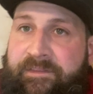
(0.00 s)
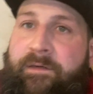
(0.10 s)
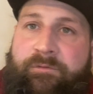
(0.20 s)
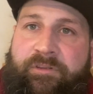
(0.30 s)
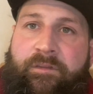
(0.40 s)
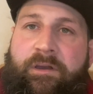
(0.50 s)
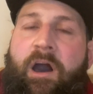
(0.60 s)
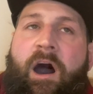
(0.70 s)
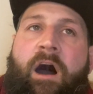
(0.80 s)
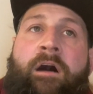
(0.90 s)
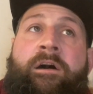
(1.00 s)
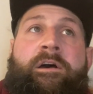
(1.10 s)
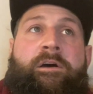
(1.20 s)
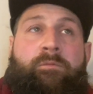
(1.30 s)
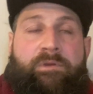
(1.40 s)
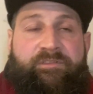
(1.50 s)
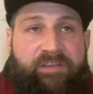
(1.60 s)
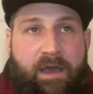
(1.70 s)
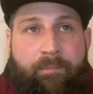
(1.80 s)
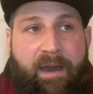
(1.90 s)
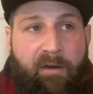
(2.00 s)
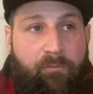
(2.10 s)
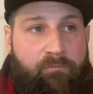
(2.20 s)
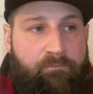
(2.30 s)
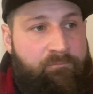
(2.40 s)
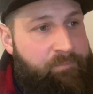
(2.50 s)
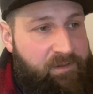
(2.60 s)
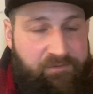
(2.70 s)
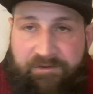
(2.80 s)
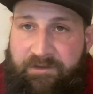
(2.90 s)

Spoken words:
that was on the car, we set about building a